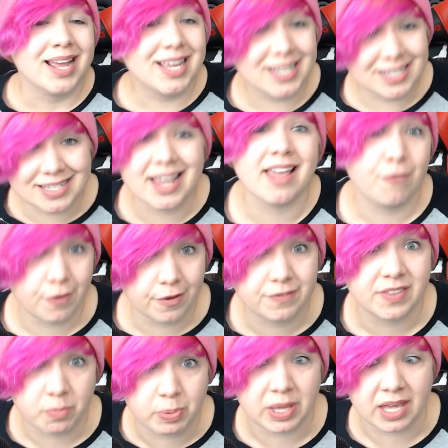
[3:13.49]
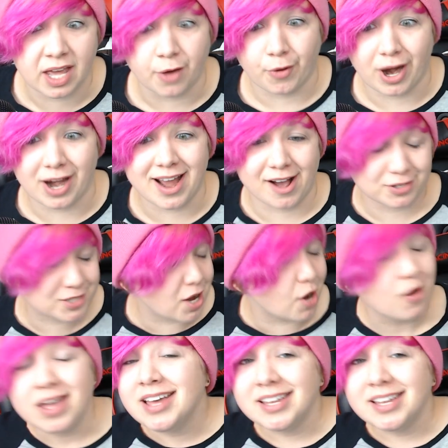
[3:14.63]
Is 8:50 p.m. right now. So